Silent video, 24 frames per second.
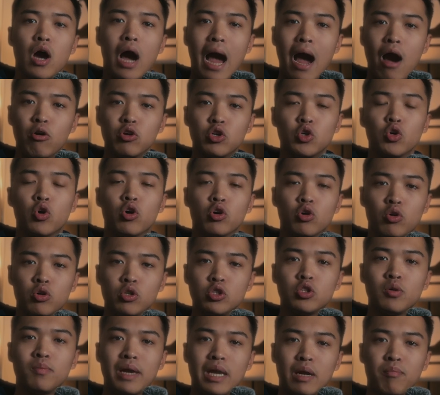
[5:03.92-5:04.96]
how you're
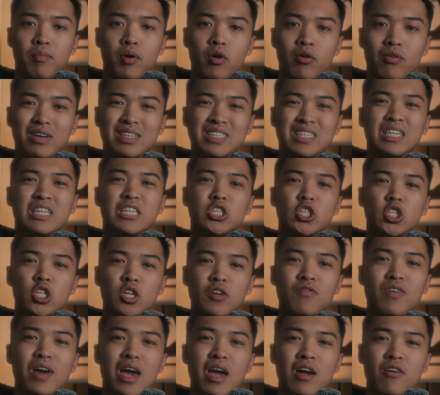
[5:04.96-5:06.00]
going to make progress and
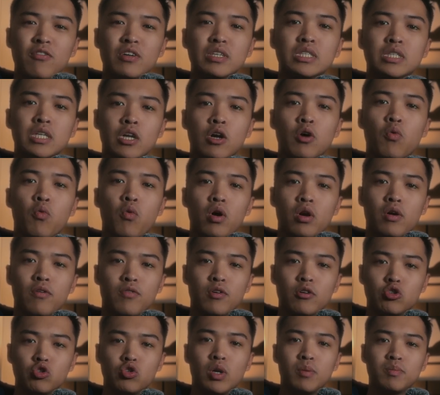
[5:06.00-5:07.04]
achieve every single one
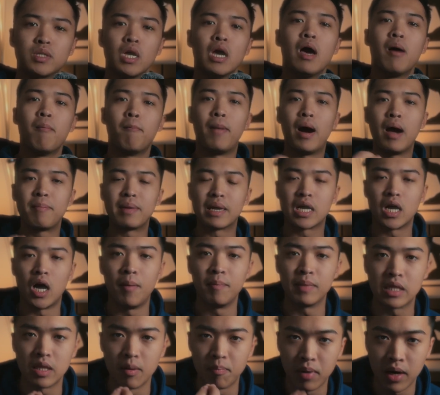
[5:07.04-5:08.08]
of your dreams, by
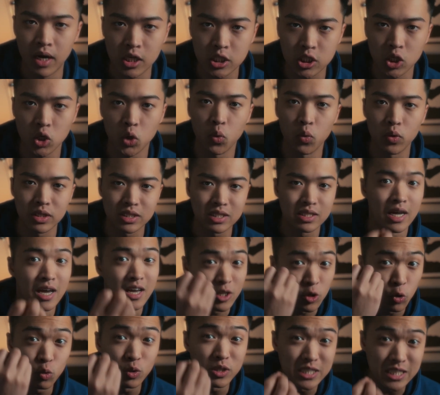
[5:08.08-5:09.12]
becoming the person
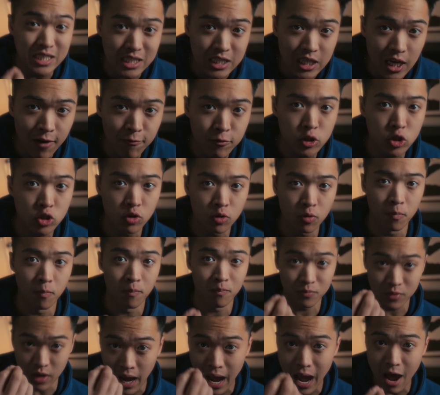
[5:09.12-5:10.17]
who deserves
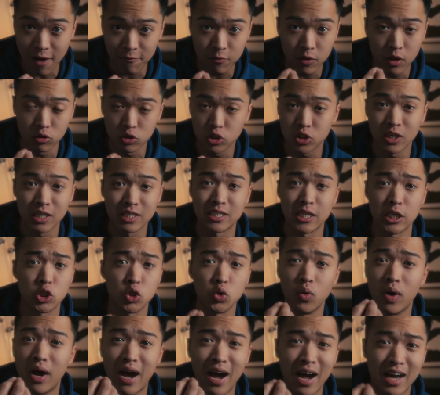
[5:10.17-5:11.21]
to have those things
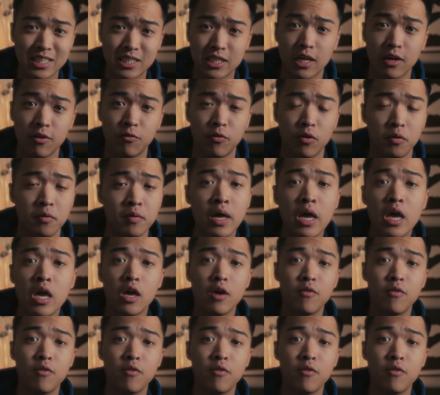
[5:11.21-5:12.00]
that you are asking for.